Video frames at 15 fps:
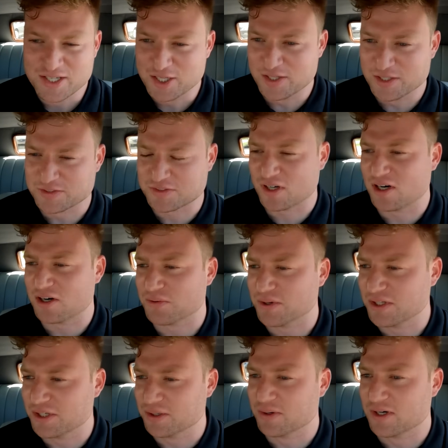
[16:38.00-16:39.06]
And this car
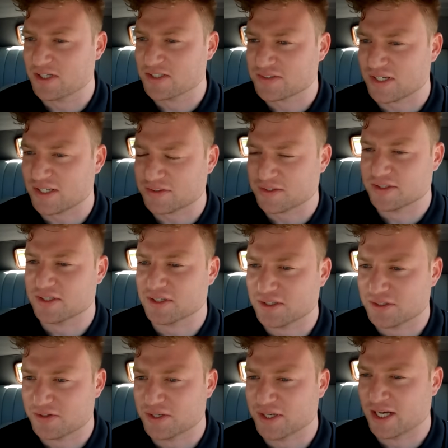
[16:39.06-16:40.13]
really was at
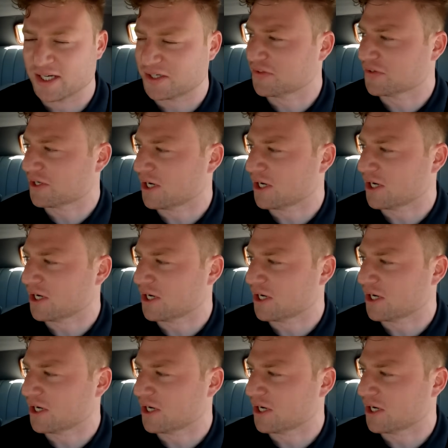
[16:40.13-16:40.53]
the, the neck of the